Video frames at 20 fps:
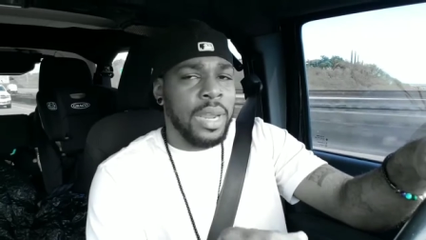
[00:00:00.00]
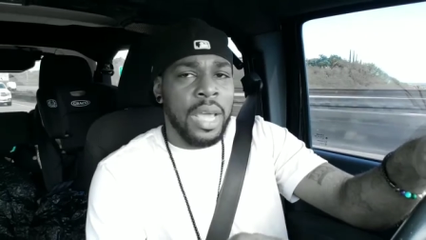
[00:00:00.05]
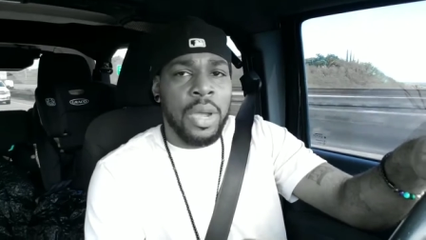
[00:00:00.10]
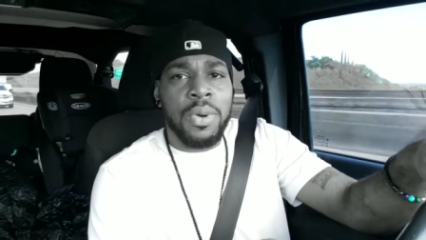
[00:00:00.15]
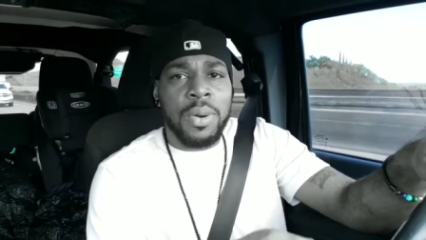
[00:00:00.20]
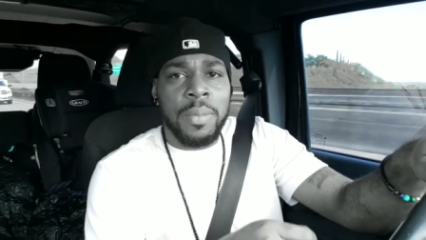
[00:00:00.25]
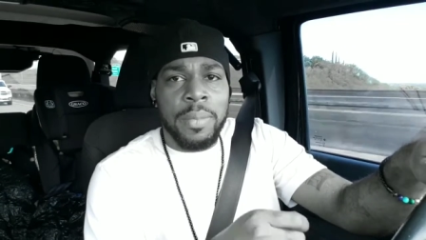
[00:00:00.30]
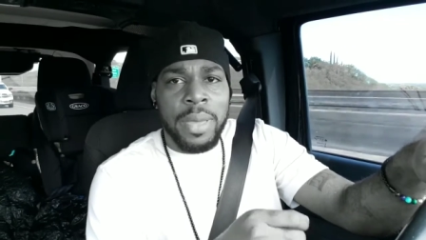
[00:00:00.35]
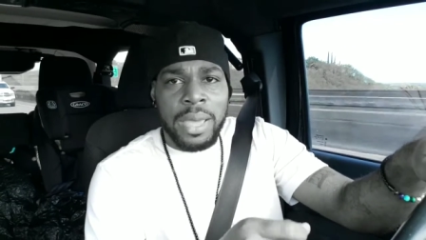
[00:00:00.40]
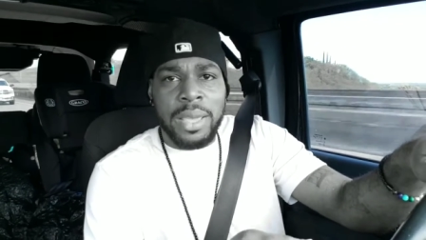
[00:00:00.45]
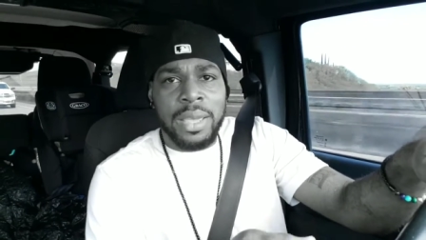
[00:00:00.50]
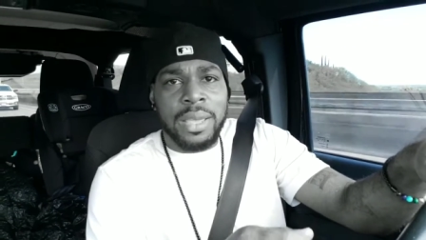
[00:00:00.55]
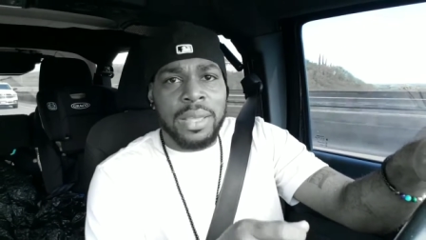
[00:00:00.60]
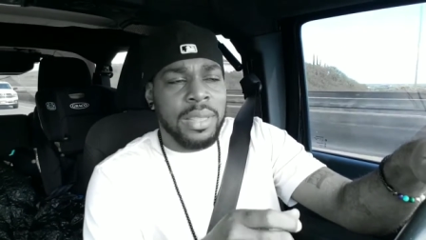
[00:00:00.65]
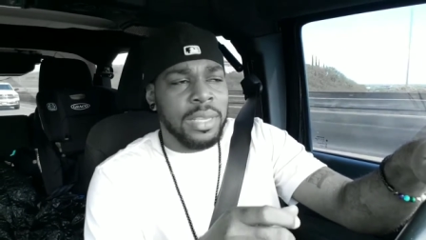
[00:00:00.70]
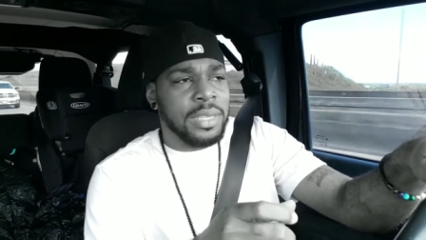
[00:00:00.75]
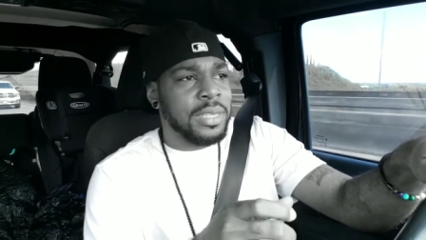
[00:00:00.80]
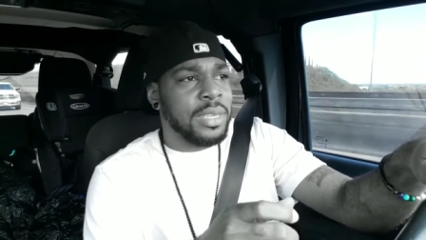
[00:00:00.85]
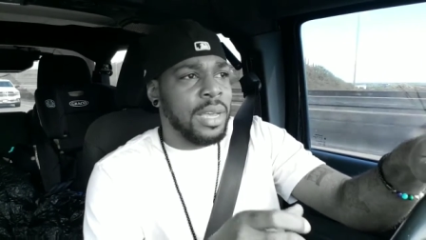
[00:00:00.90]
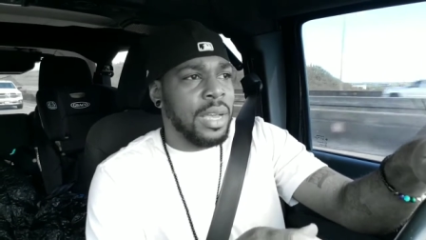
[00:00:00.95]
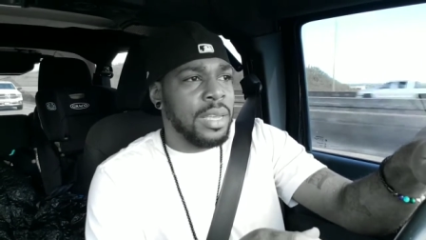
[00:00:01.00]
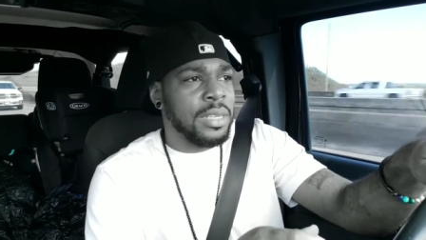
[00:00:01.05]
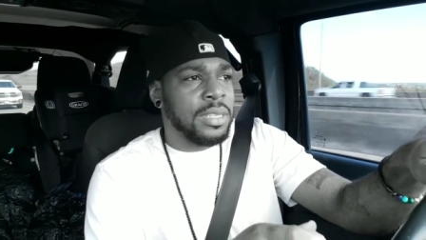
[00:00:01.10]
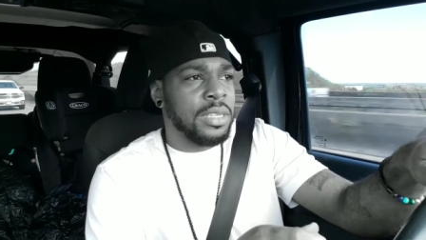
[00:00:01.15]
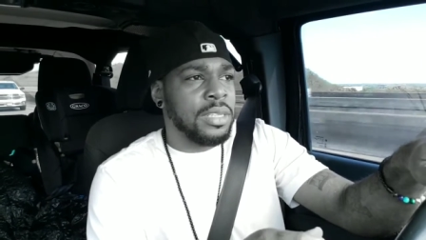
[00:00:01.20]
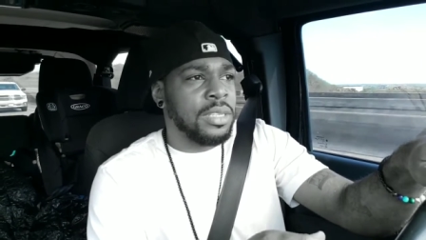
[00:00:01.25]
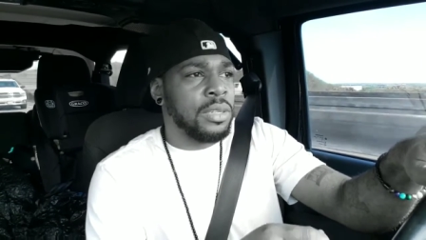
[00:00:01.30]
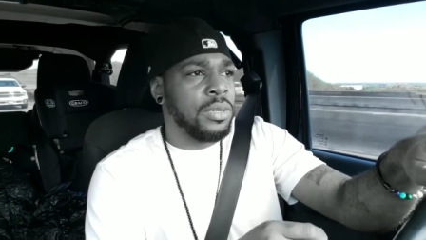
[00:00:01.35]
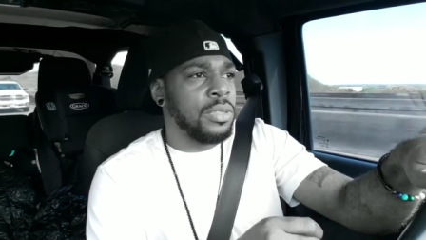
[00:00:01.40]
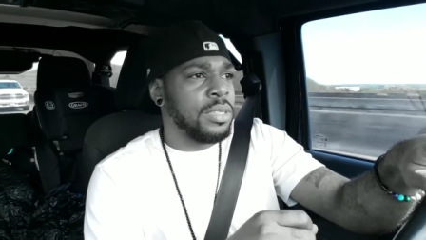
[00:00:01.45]
they were making this
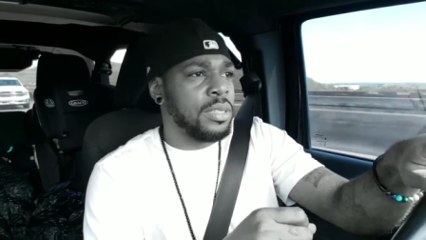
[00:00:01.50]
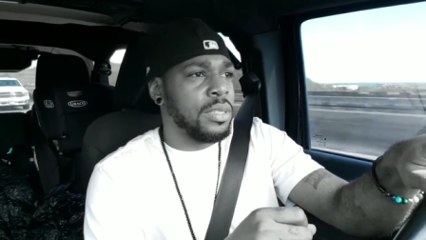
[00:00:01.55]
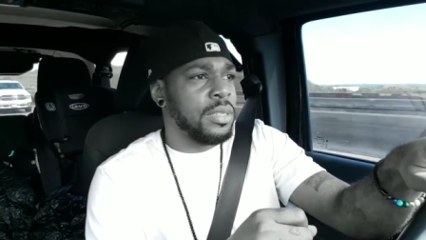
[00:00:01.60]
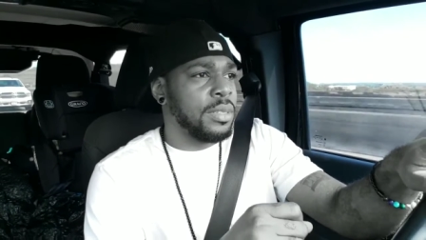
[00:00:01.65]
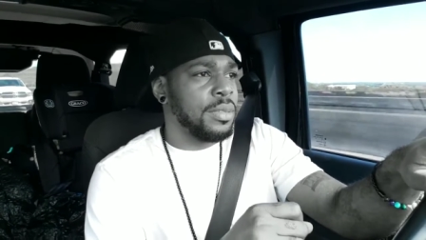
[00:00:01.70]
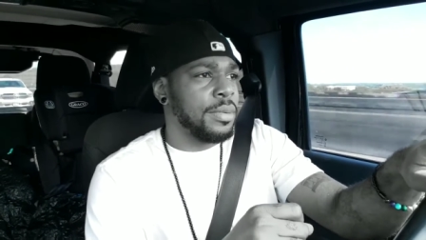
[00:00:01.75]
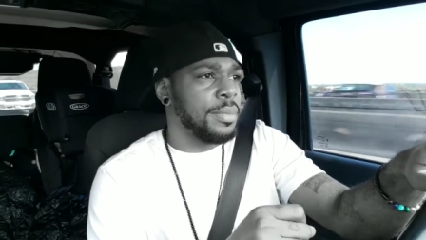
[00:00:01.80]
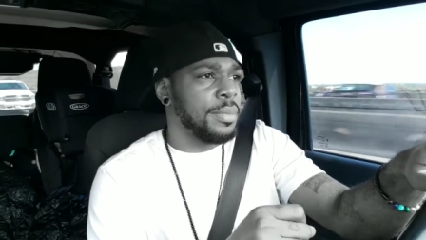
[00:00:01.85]
constitution.